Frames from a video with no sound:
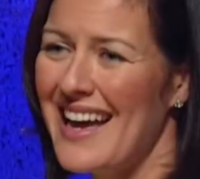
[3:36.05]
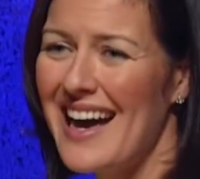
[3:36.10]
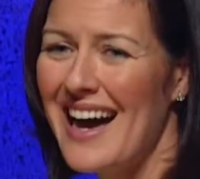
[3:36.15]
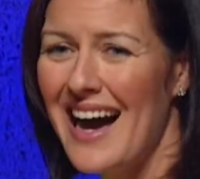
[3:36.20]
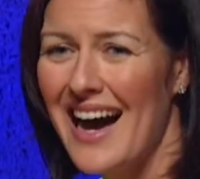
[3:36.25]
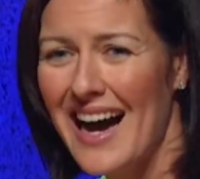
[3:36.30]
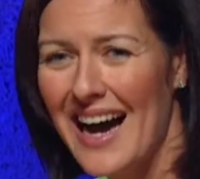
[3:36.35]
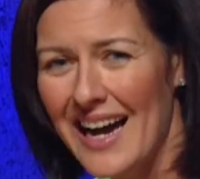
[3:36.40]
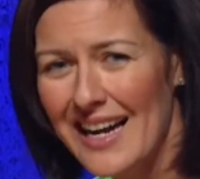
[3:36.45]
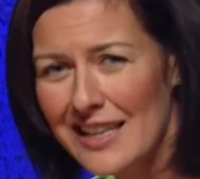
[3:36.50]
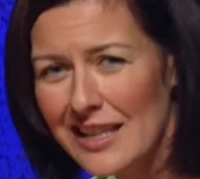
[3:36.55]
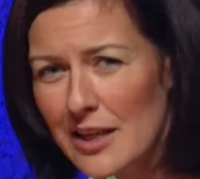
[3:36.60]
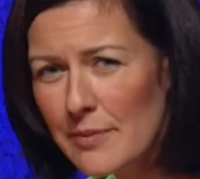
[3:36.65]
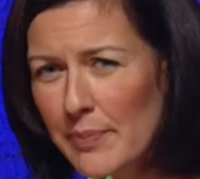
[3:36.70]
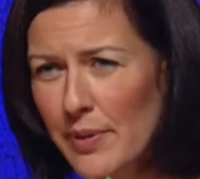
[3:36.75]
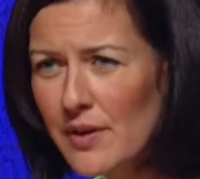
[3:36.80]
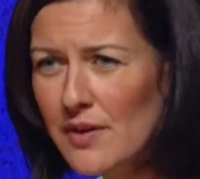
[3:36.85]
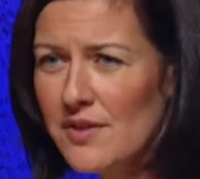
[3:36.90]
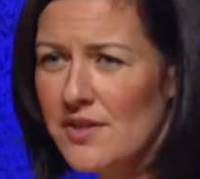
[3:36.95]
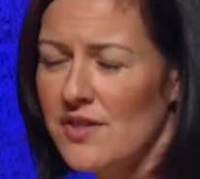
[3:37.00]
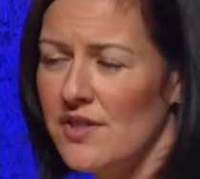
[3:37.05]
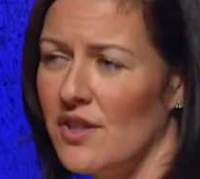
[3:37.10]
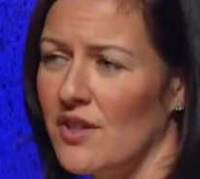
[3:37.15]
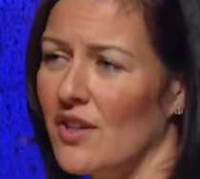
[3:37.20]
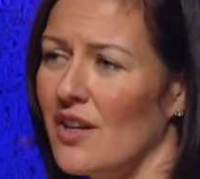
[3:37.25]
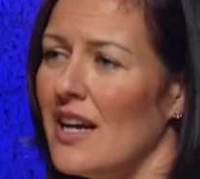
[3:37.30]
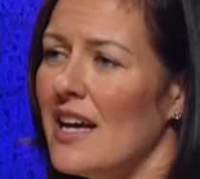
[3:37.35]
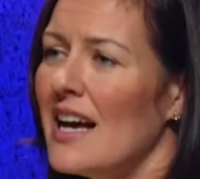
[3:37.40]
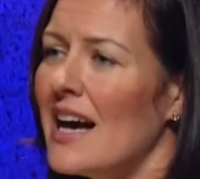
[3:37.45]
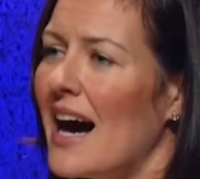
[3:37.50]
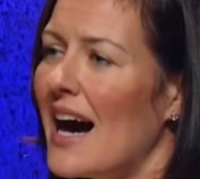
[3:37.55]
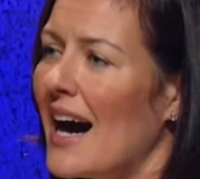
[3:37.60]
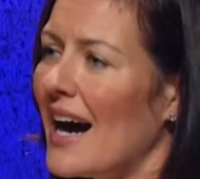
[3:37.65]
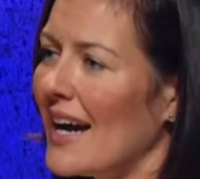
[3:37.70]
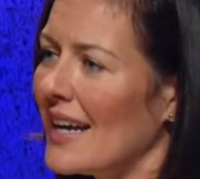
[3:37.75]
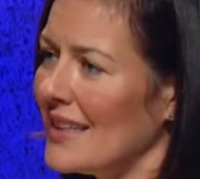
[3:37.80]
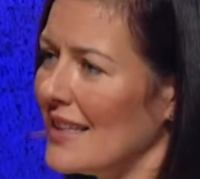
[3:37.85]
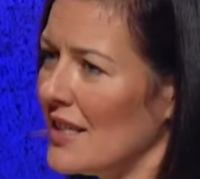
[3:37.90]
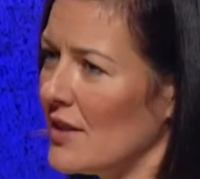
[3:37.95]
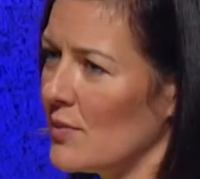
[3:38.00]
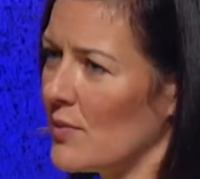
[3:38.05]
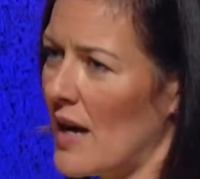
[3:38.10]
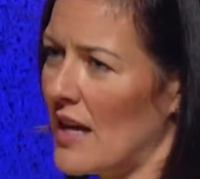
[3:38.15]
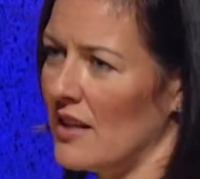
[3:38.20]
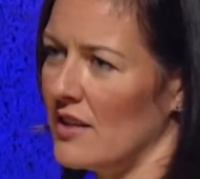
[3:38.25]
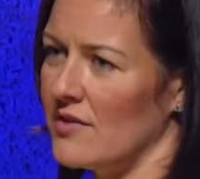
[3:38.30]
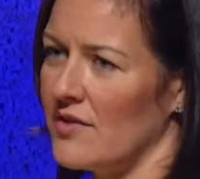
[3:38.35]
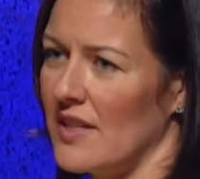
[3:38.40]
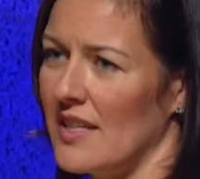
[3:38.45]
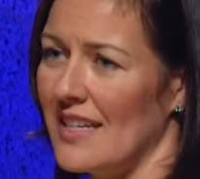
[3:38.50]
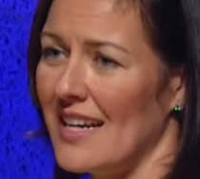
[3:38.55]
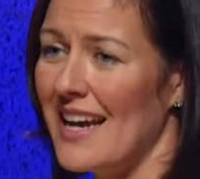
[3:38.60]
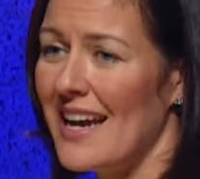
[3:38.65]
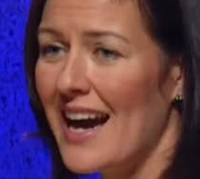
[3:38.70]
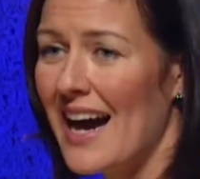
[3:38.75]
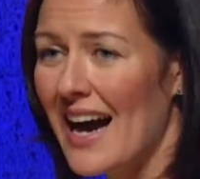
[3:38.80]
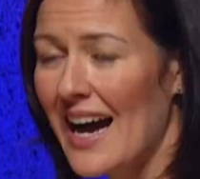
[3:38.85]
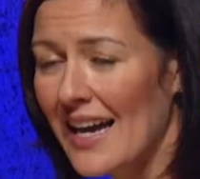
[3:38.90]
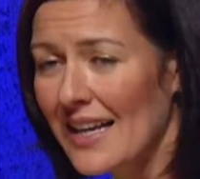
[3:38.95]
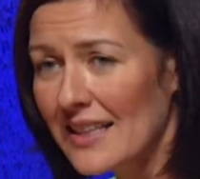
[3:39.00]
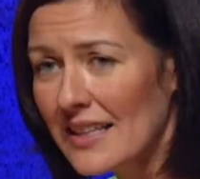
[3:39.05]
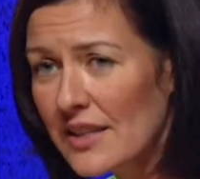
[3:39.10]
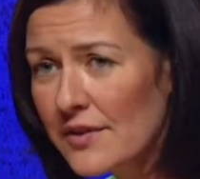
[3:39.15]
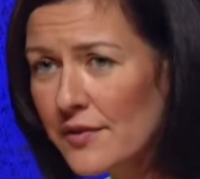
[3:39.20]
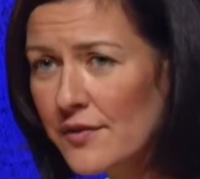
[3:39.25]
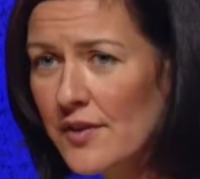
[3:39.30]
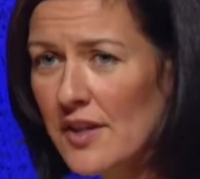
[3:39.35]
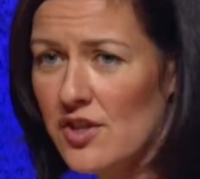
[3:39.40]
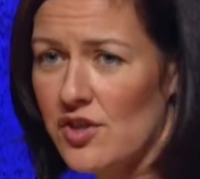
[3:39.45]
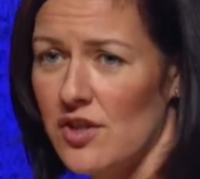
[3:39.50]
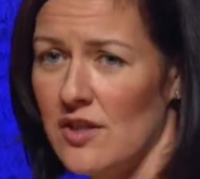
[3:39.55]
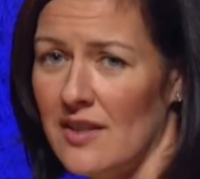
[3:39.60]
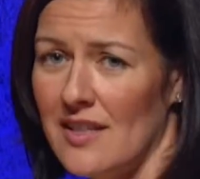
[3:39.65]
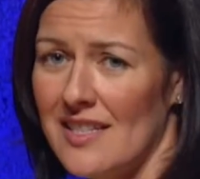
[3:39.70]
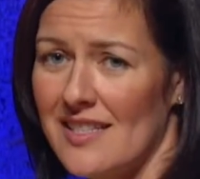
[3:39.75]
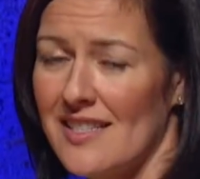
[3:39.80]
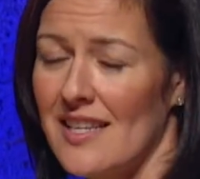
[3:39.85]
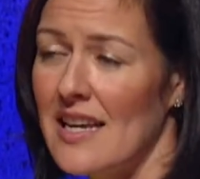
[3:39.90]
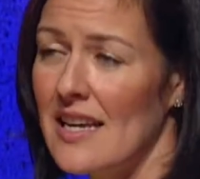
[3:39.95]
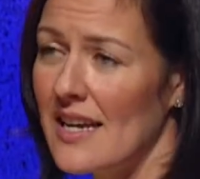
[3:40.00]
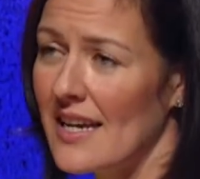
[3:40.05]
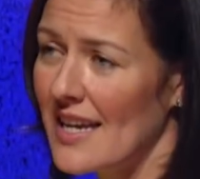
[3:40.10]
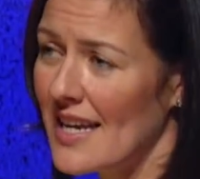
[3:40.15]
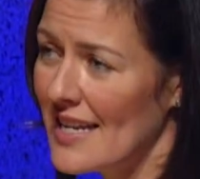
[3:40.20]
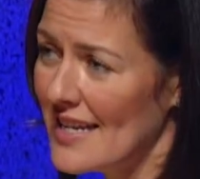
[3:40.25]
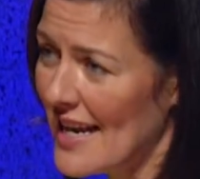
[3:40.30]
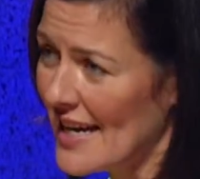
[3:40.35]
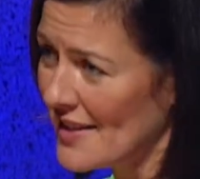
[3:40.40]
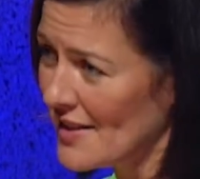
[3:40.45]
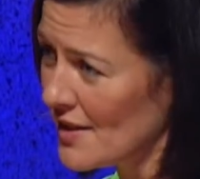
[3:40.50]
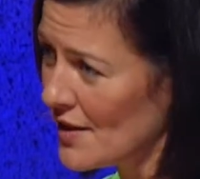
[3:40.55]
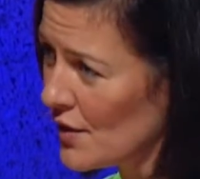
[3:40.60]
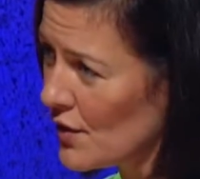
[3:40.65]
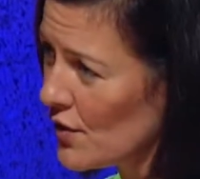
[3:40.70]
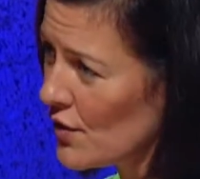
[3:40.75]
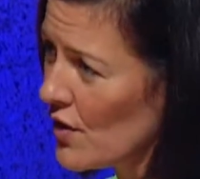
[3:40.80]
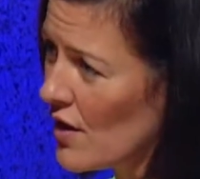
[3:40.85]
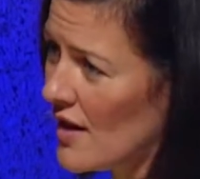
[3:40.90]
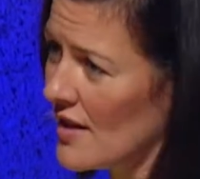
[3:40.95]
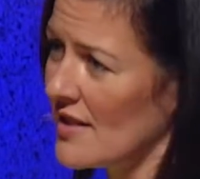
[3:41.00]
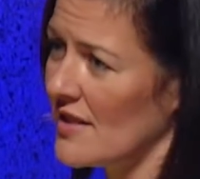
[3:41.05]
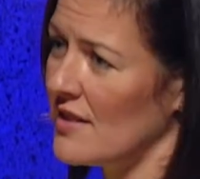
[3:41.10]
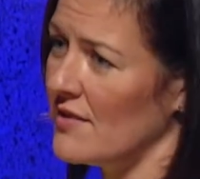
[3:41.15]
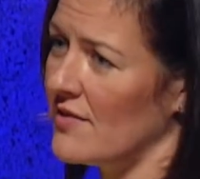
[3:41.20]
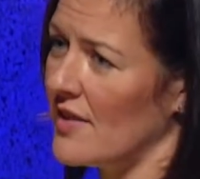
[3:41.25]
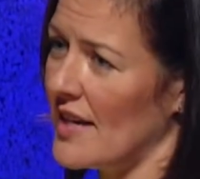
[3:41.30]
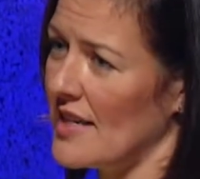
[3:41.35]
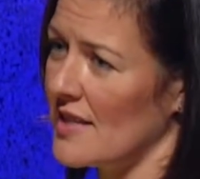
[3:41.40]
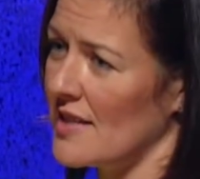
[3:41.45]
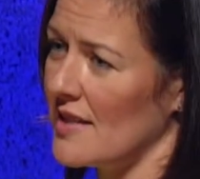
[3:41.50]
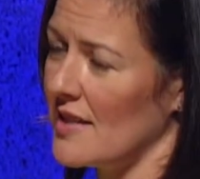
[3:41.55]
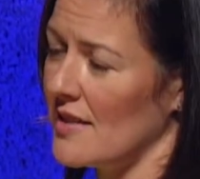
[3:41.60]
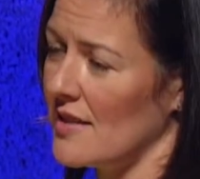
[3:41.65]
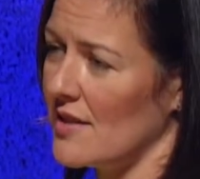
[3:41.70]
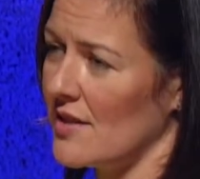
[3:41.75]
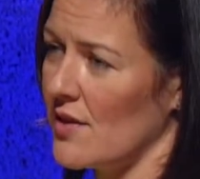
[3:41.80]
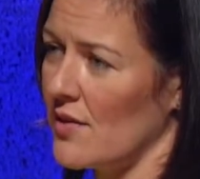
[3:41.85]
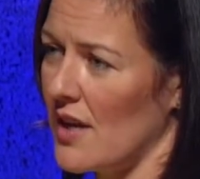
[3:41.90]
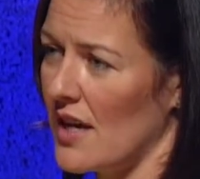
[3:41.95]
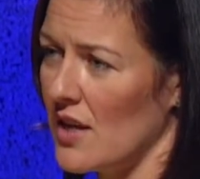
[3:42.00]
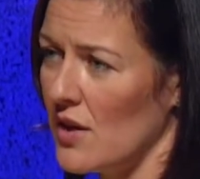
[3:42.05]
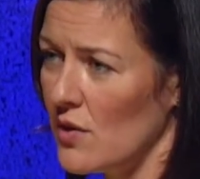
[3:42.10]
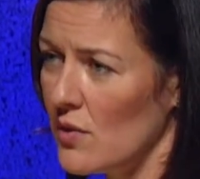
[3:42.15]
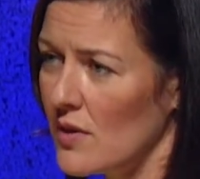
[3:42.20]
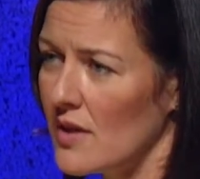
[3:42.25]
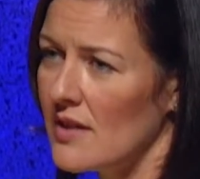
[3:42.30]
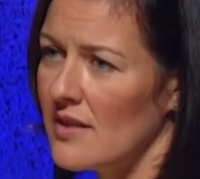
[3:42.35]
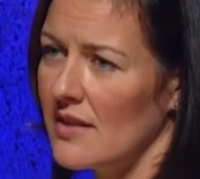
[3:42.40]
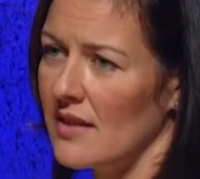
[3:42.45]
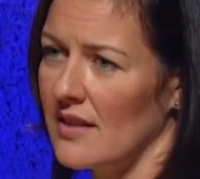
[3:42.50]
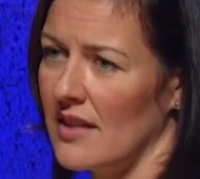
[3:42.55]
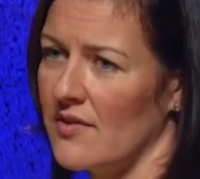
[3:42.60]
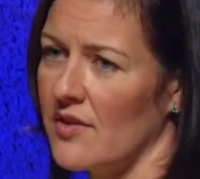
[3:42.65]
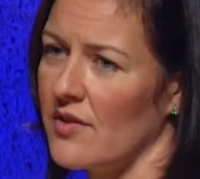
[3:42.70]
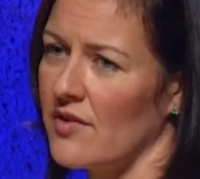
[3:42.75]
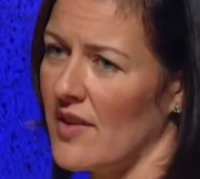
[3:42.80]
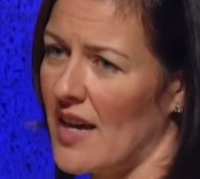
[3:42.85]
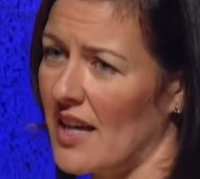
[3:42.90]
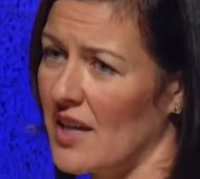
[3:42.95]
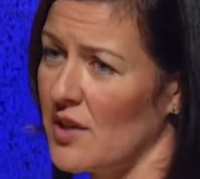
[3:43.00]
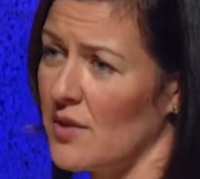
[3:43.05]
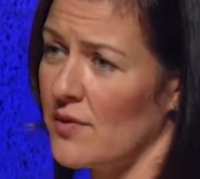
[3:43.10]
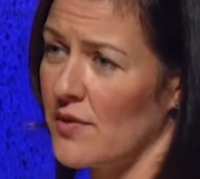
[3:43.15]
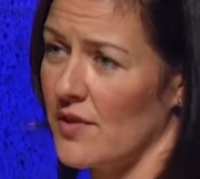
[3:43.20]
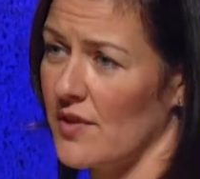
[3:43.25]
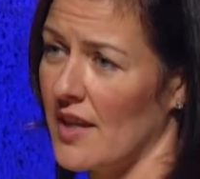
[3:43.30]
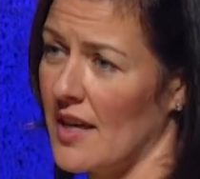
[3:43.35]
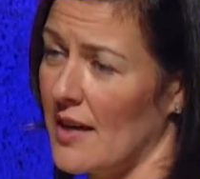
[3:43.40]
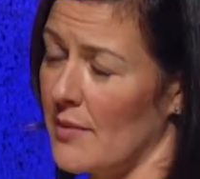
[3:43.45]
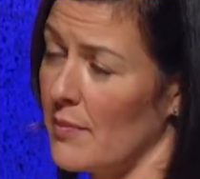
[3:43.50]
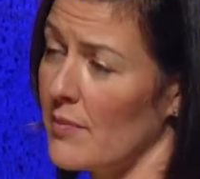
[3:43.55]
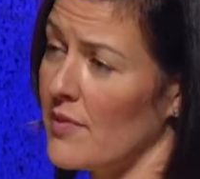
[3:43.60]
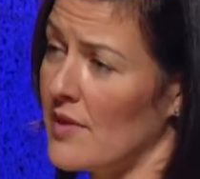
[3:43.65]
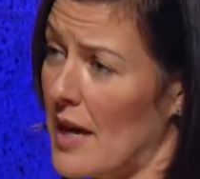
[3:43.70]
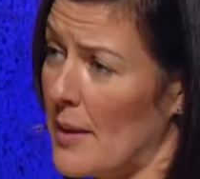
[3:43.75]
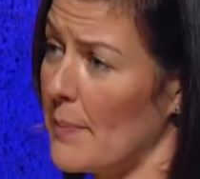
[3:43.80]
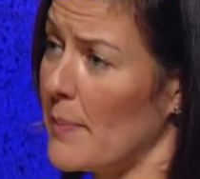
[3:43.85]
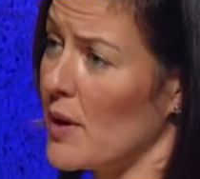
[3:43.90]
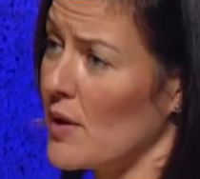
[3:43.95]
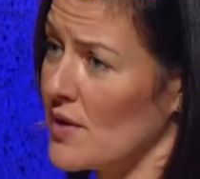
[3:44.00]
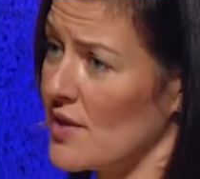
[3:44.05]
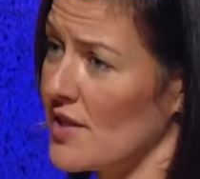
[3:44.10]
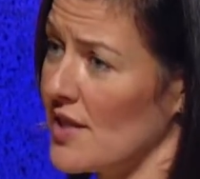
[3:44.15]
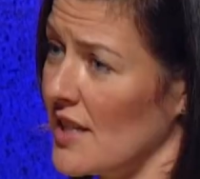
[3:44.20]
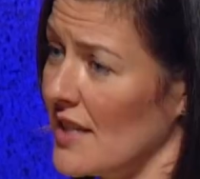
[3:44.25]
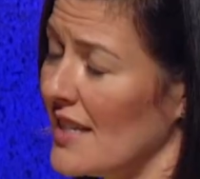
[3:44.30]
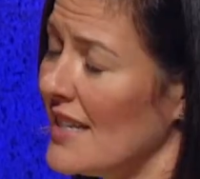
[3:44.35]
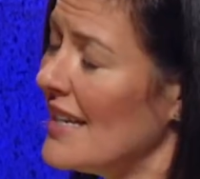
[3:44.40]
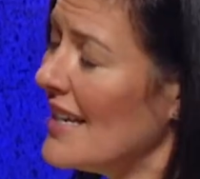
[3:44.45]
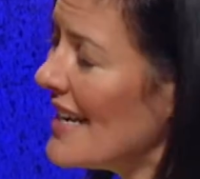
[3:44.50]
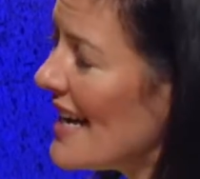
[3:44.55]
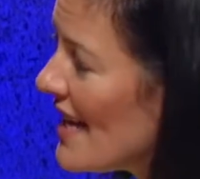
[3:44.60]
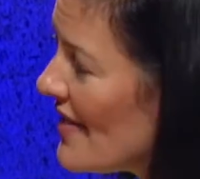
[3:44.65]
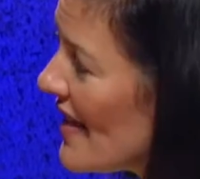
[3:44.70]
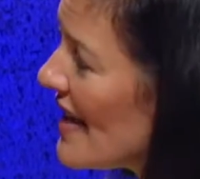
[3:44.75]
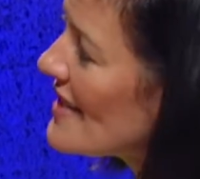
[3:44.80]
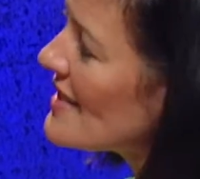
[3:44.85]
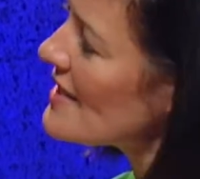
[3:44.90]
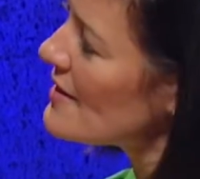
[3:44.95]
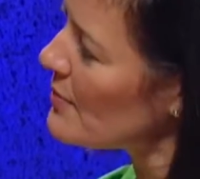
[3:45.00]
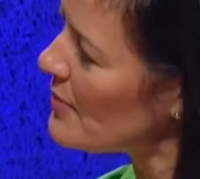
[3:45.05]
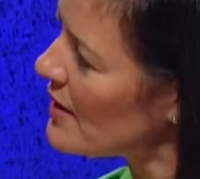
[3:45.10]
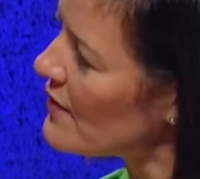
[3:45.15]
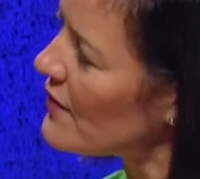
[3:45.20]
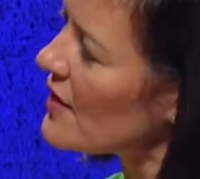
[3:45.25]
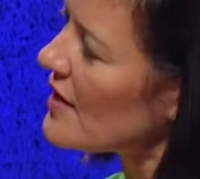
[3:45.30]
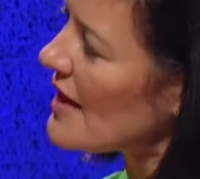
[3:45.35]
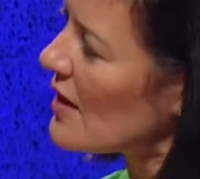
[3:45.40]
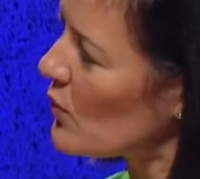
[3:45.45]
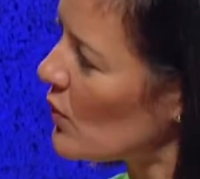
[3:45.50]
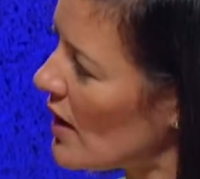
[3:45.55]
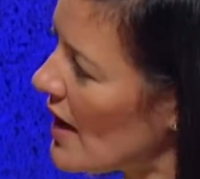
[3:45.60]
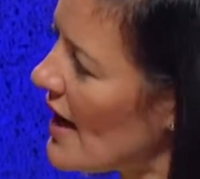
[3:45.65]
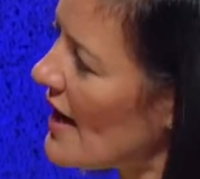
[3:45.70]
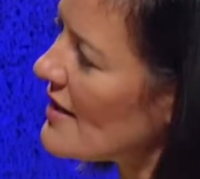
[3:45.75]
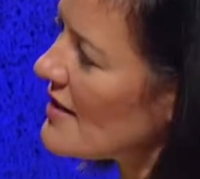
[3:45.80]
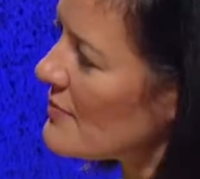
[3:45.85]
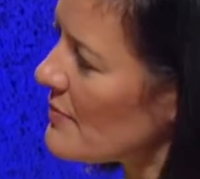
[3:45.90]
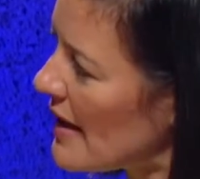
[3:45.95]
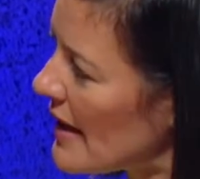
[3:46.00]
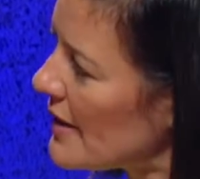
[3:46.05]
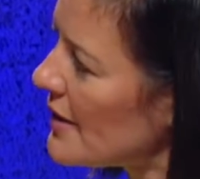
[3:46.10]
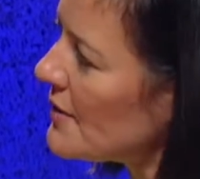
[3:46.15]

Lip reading: Highly personal, highly relevant, highly frictionless, connected across devices so that you can deliver value for that person. And that's the pivot that we had to make.